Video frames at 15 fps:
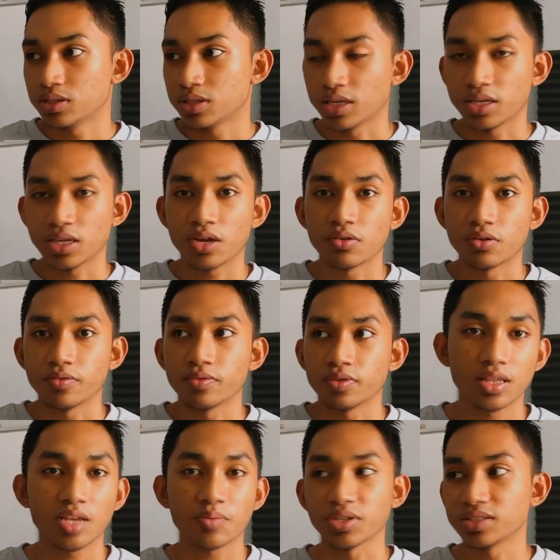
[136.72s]
take care of,
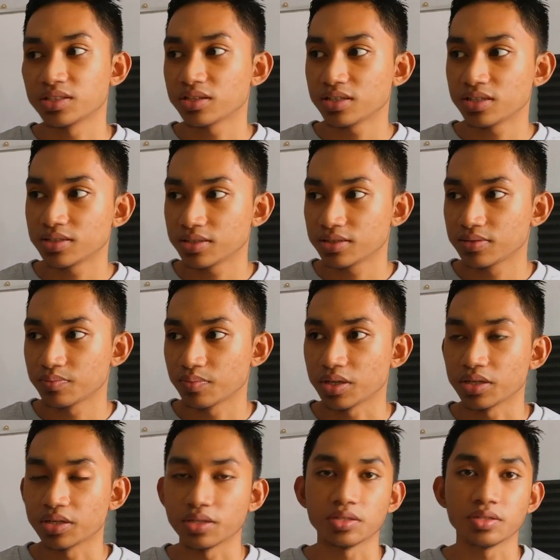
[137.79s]
like my studies,
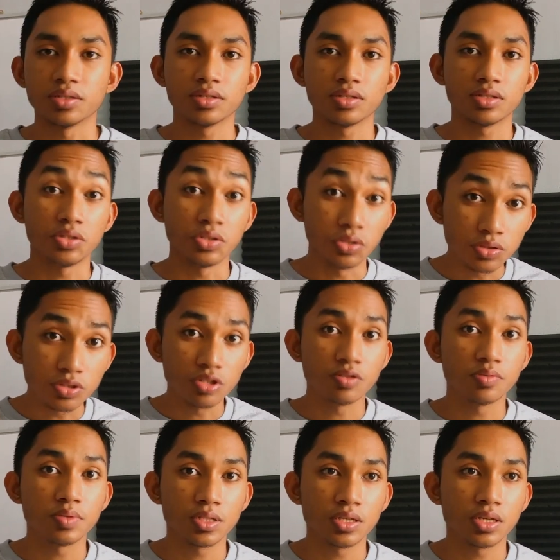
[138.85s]
my YouTube,